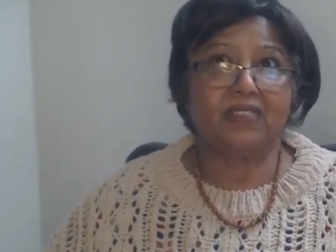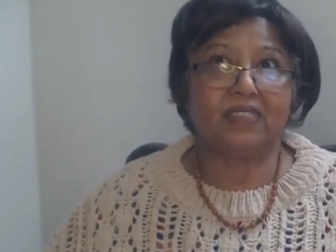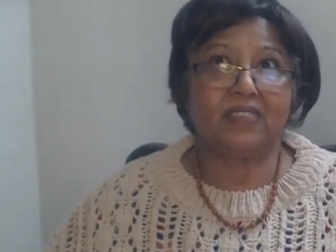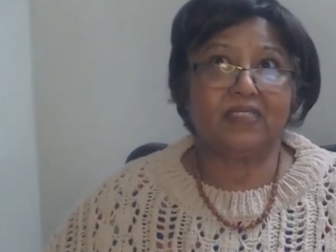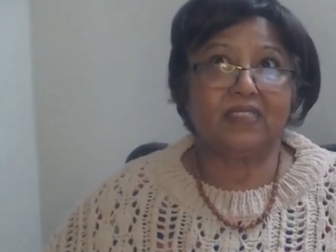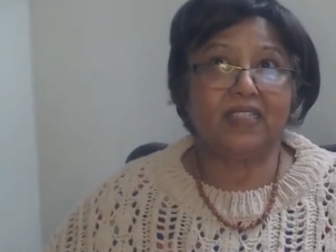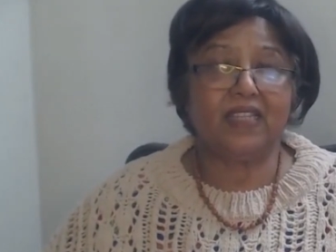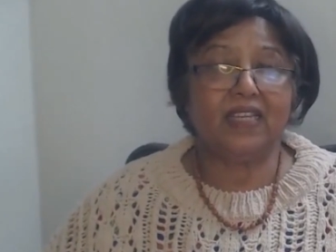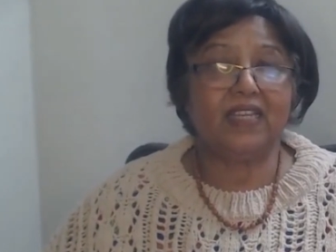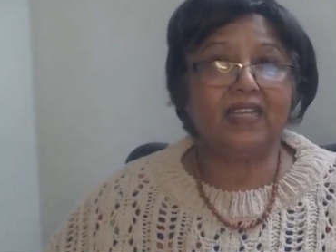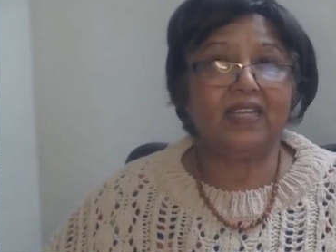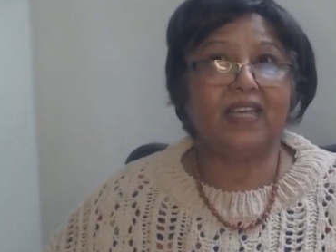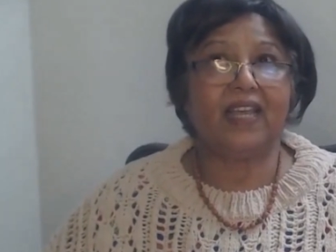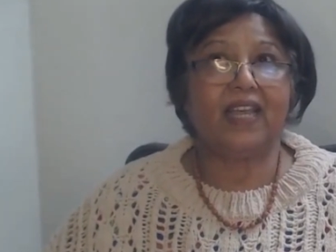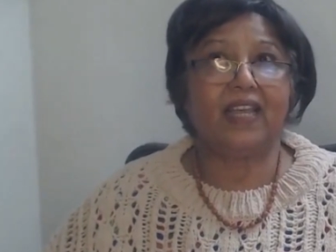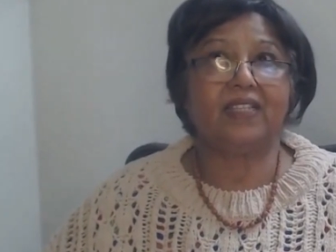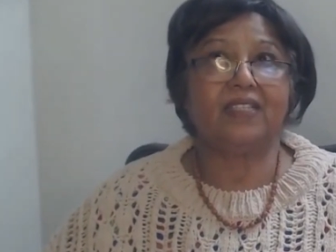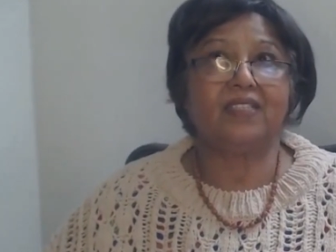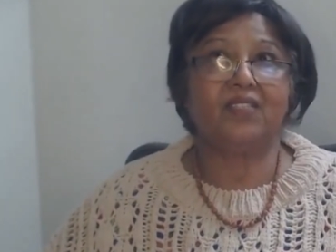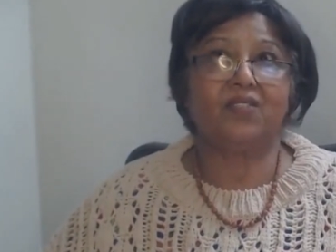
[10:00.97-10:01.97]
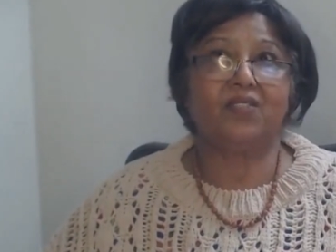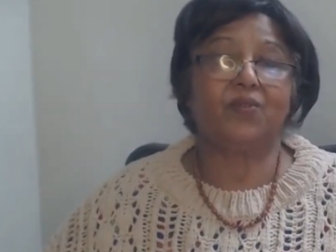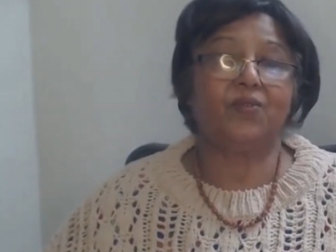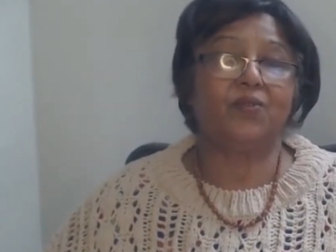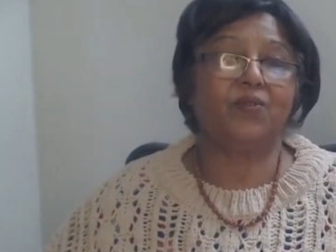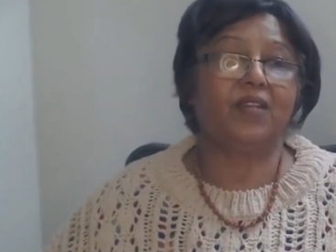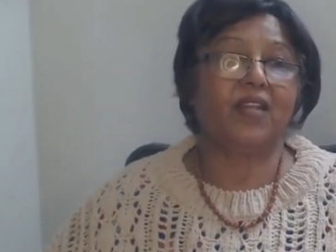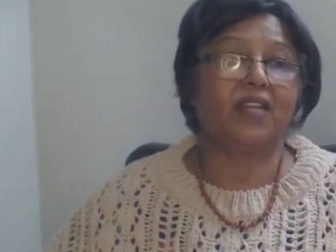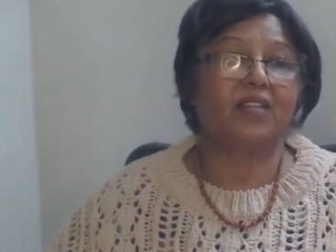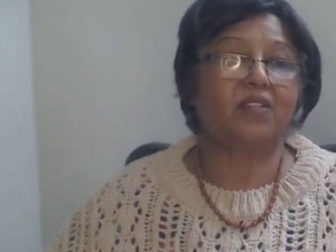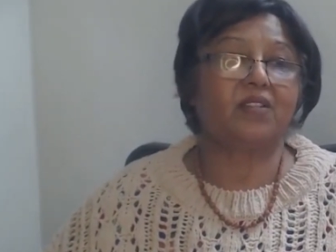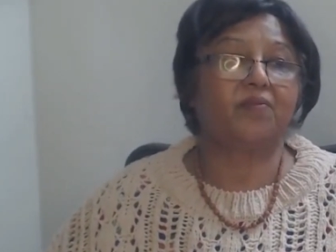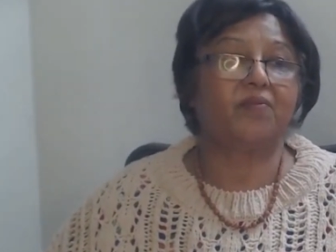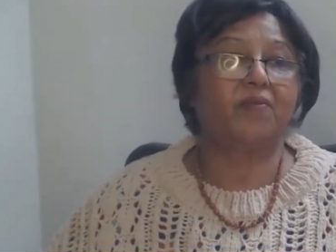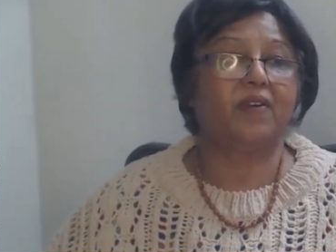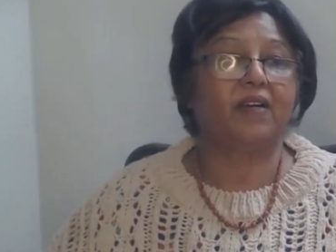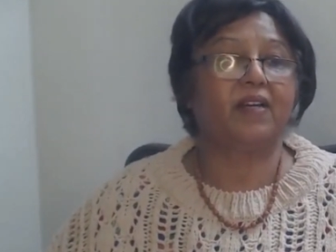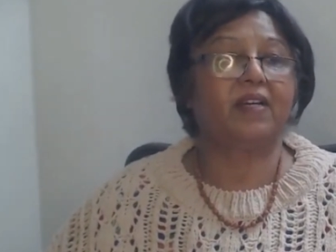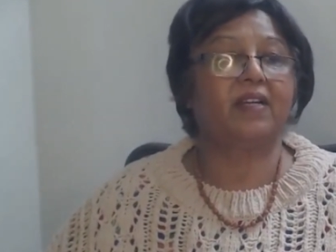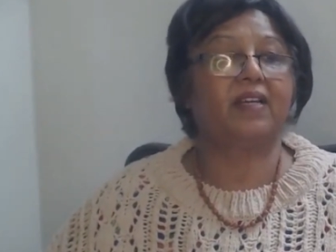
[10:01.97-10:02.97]
see gains through
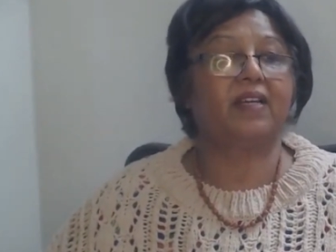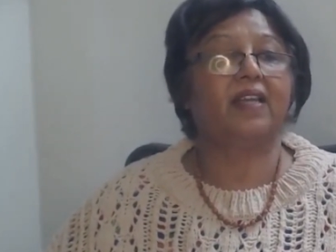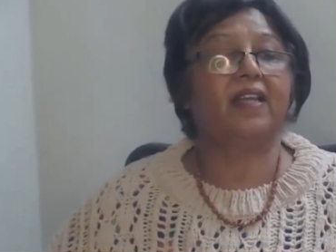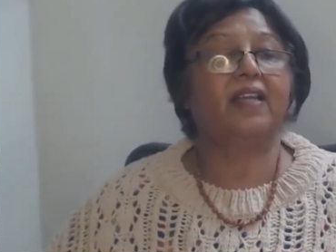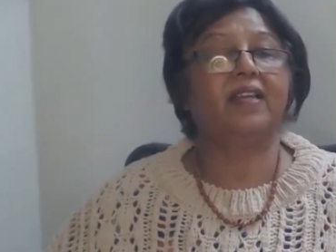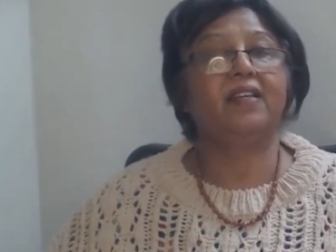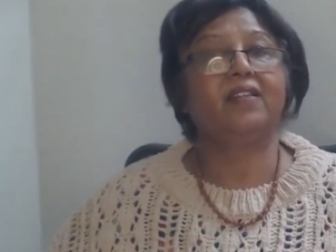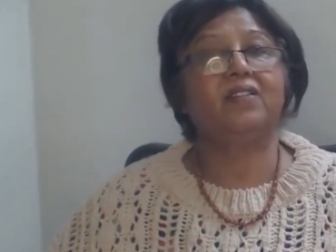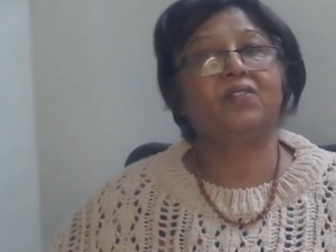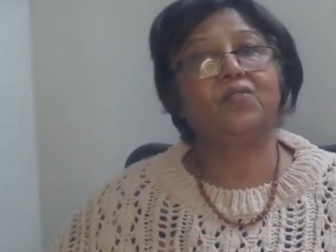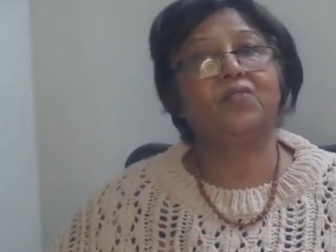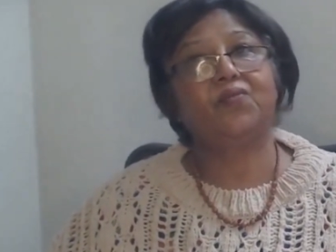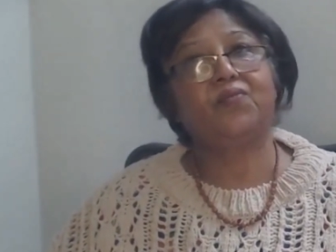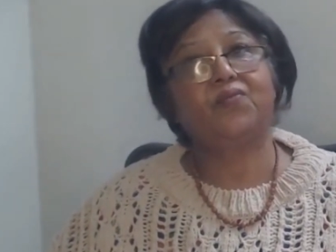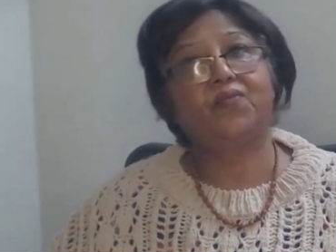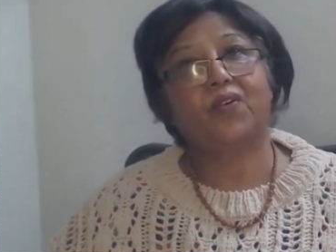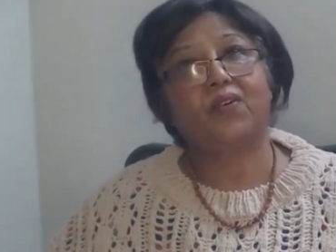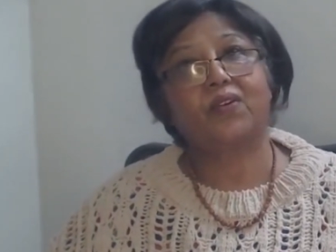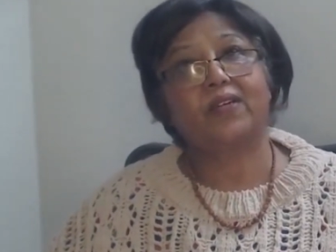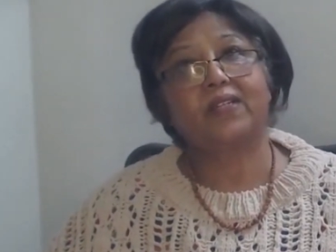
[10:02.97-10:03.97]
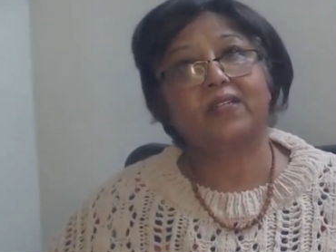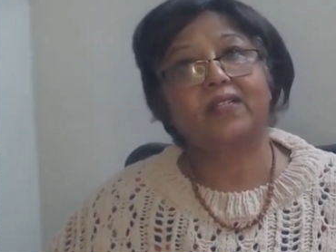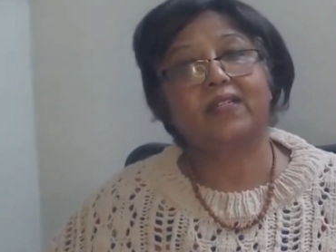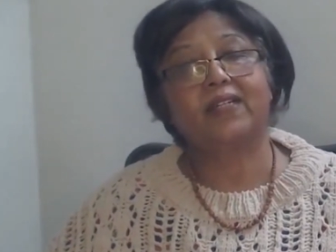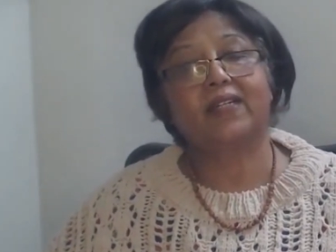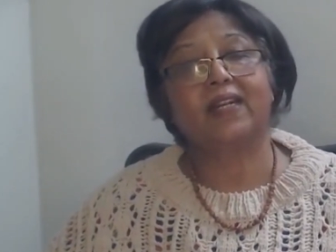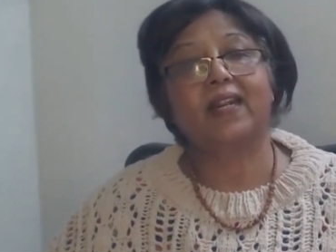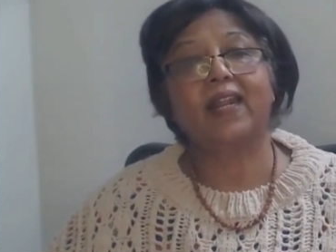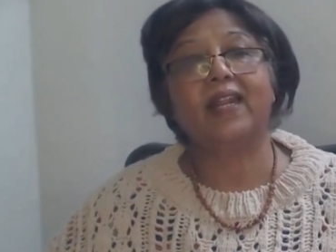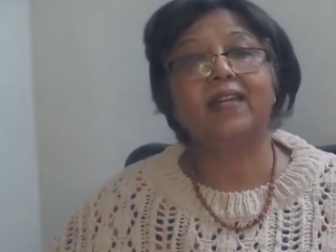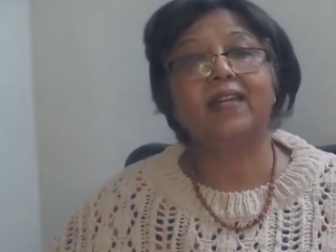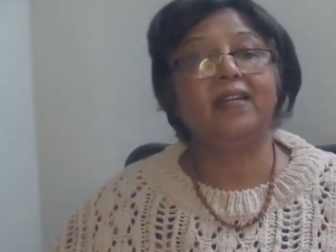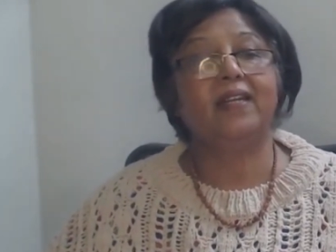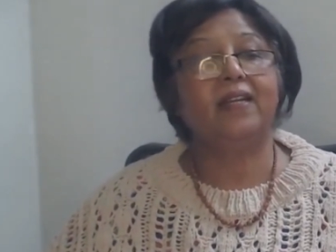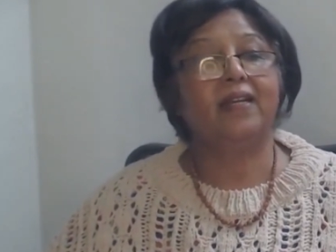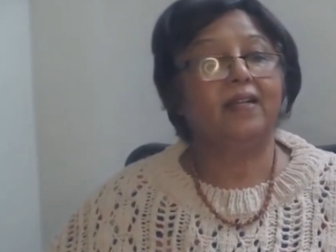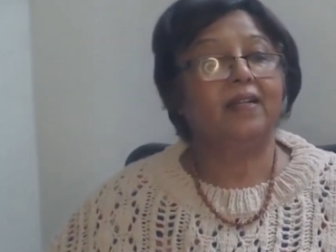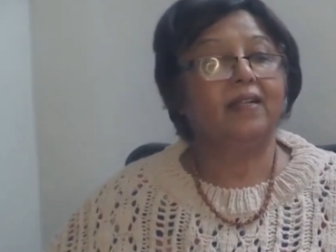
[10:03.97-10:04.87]
networking, through foreign trade,